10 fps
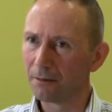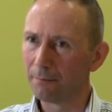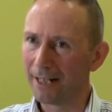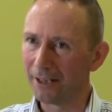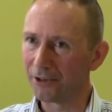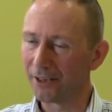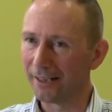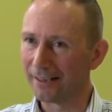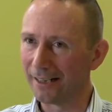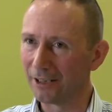manage their
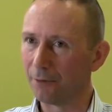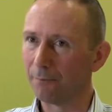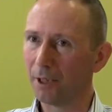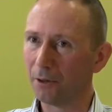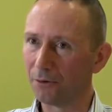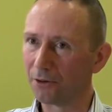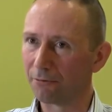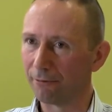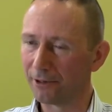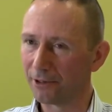data
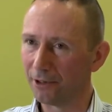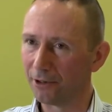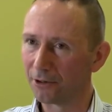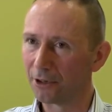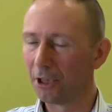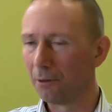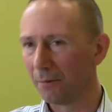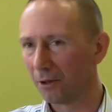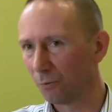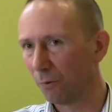post-research.
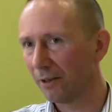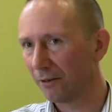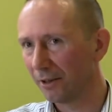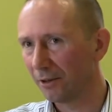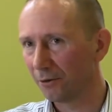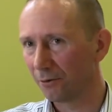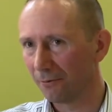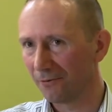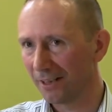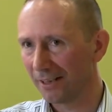Because one of the issues
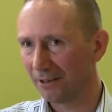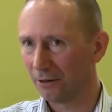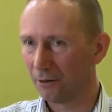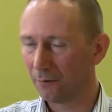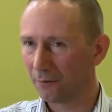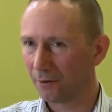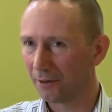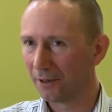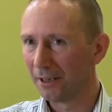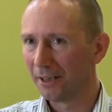with data
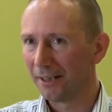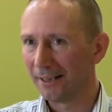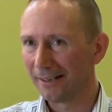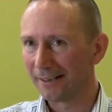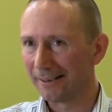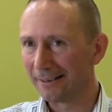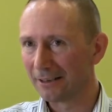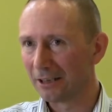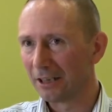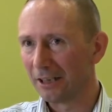often is that
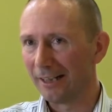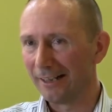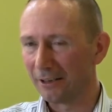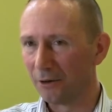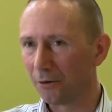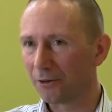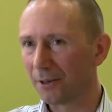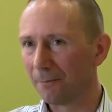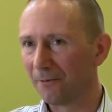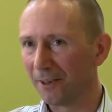it's not
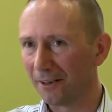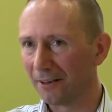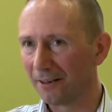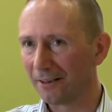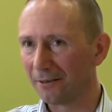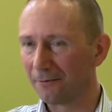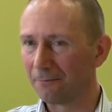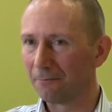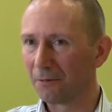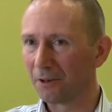something that is
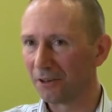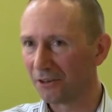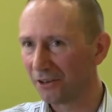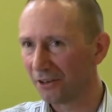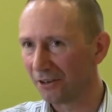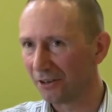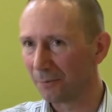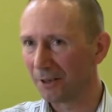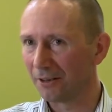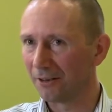considered as
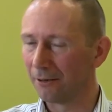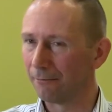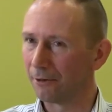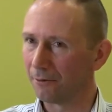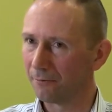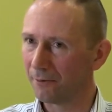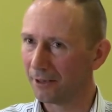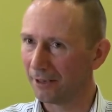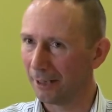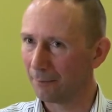part of the original
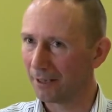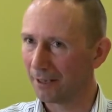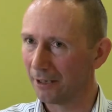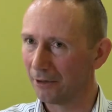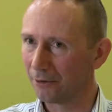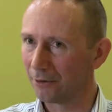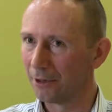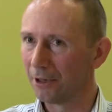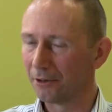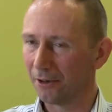funding application.
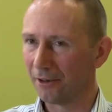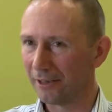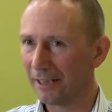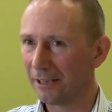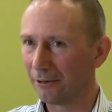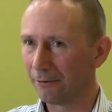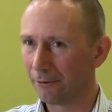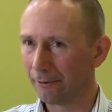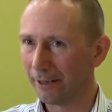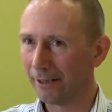So the data is
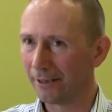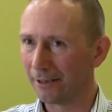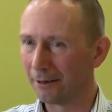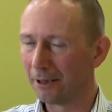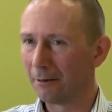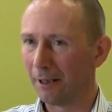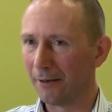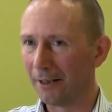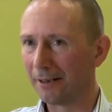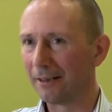created and
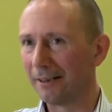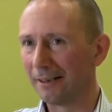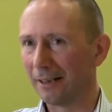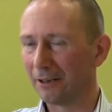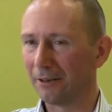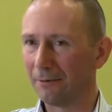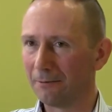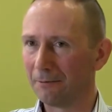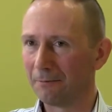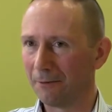then it's actually
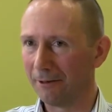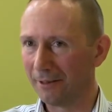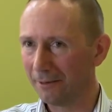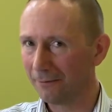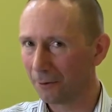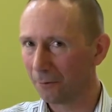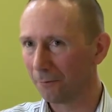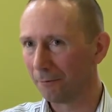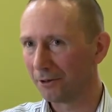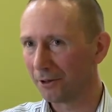very difficult
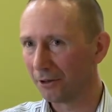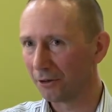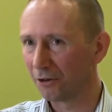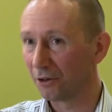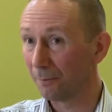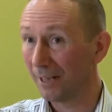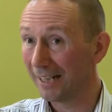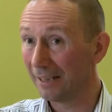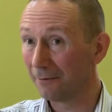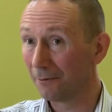for researchers to
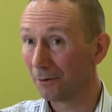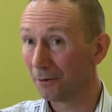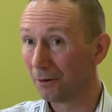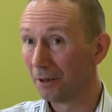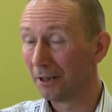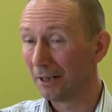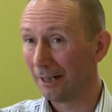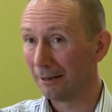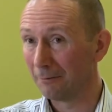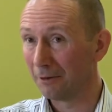pay for
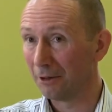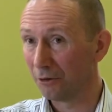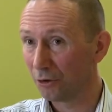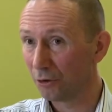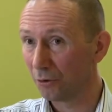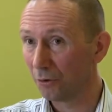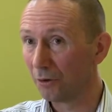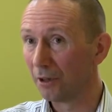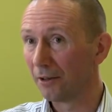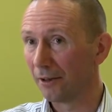and ensure
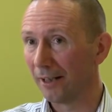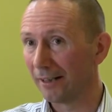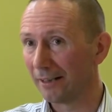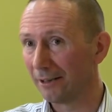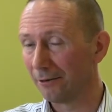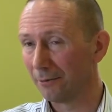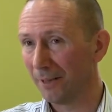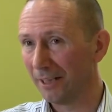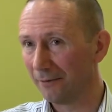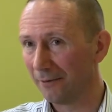that that data is
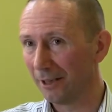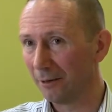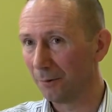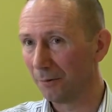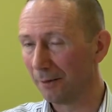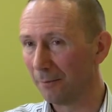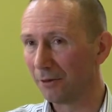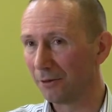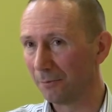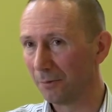made available and,
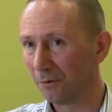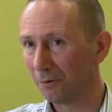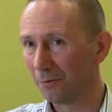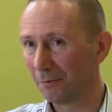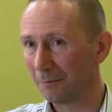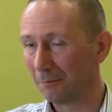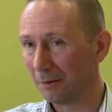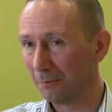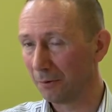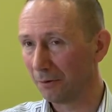most
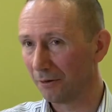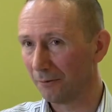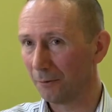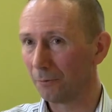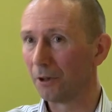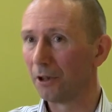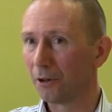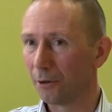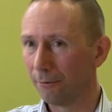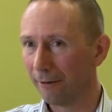important of all,
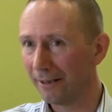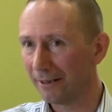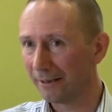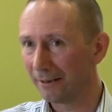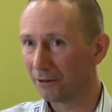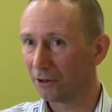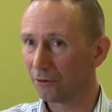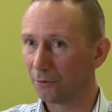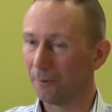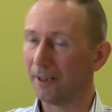curated in
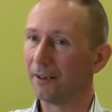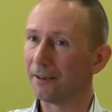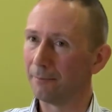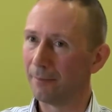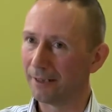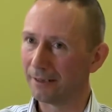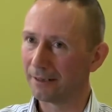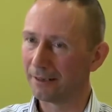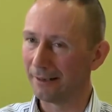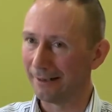such a way that
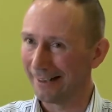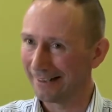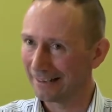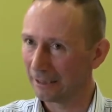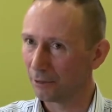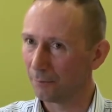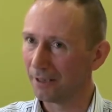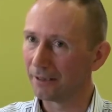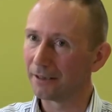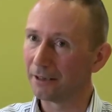that the
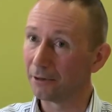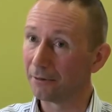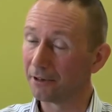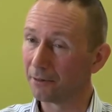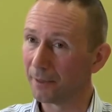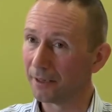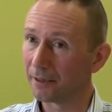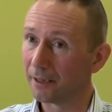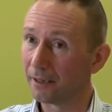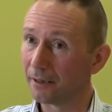accessibility to it is
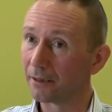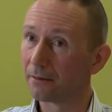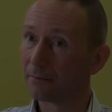maintained.